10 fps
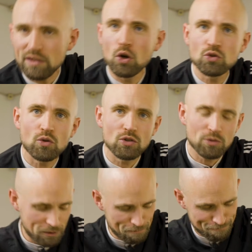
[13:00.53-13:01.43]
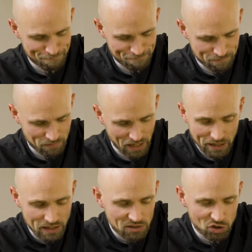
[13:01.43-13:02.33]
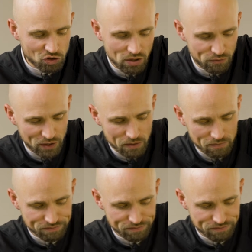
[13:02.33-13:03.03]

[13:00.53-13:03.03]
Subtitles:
Ultra Ultimate. And it's a solid fit.